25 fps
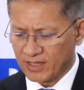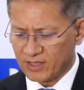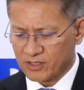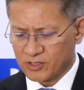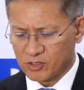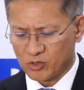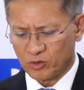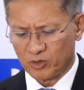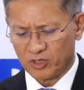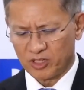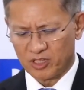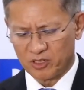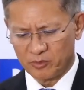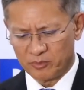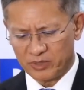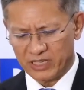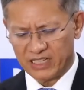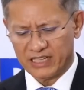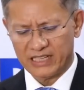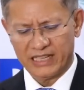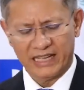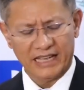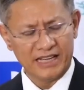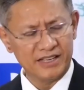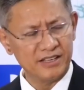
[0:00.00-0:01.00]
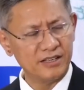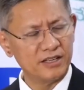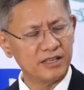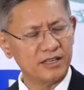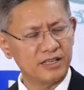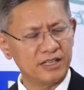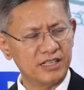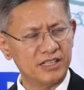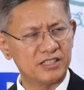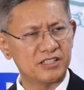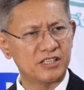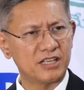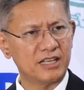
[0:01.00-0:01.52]
So it will be
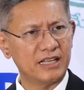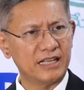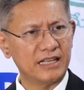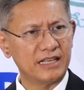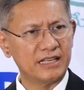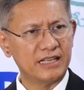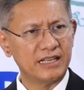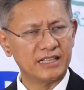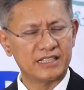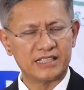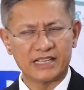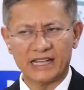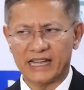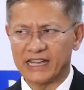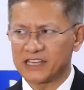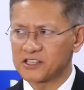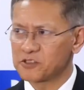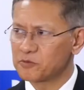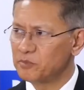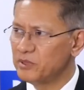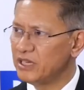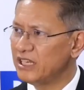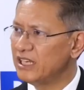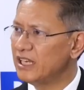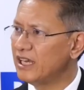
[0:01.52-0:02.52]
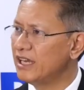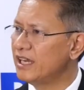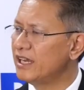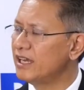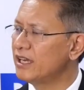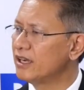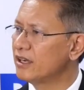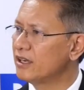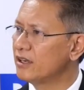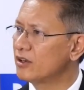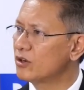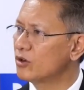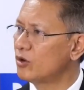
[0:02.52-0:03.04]
it has been a
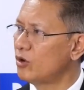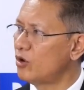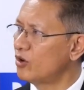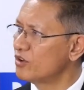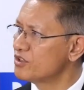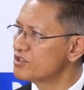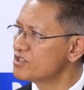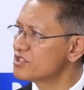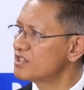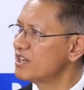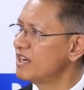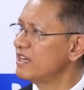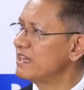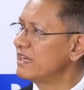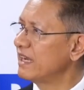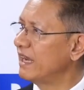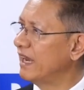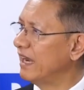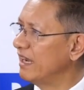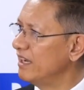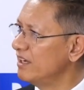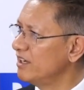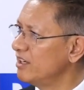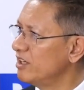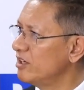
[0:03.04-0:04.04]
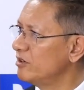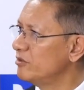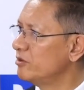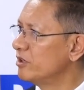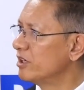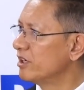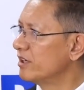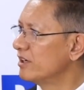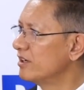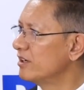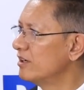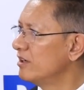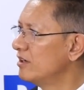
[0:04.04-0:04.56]
constant
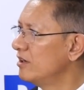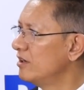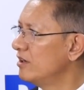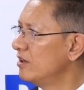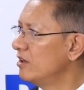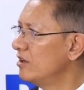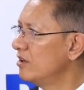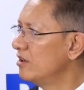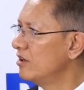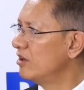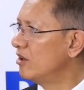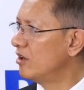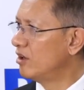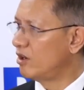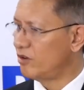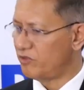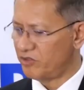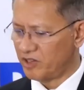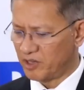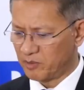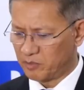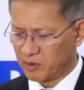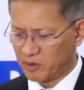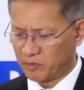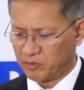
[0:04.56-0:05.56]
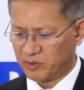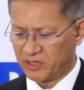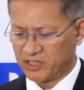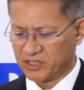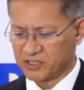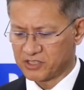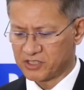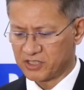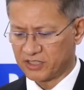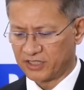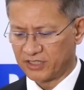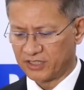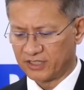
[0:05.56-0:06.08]
endeavor of
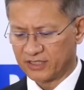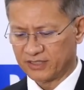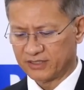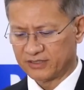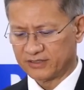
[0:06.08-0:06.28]
APPSC